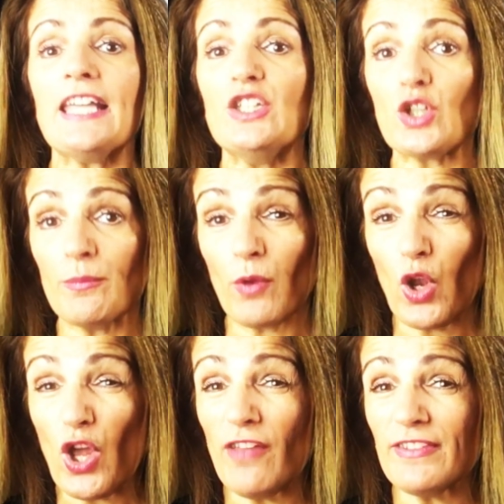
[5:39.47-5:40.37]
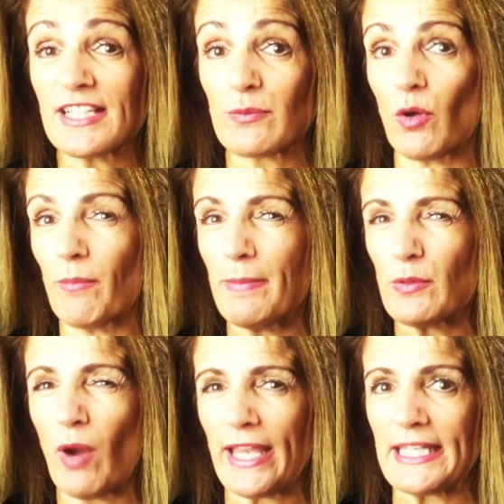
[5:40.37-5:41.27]
You can learn this one, maybe
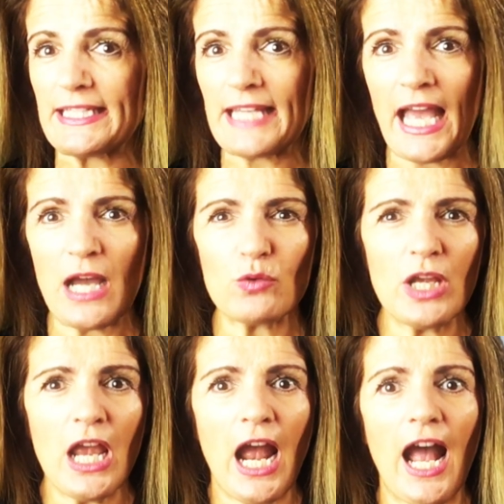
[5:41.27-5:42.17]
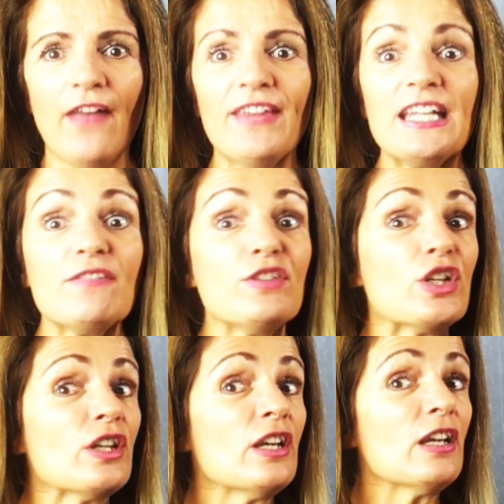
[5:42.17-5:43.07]
write it down, and then if
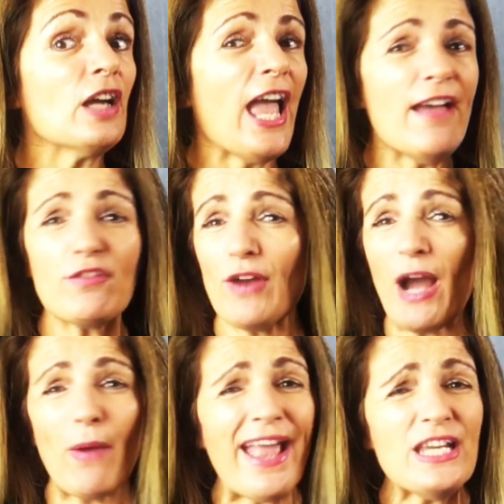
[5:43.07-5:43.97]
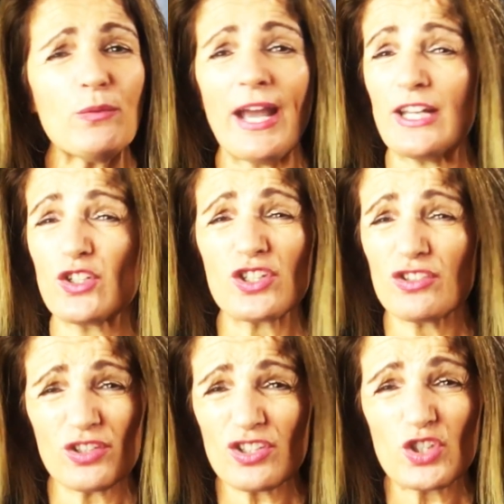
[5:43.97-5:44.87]
you're ever out anywhere,
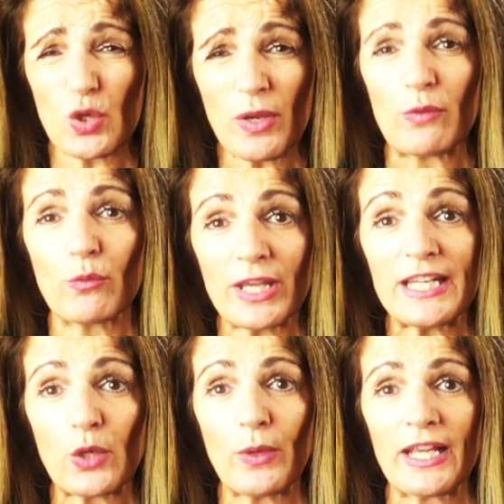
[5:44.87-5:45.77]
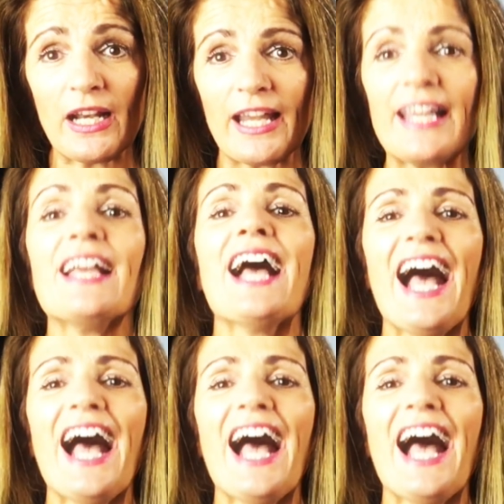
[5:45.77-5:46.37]
just just do it really quickly.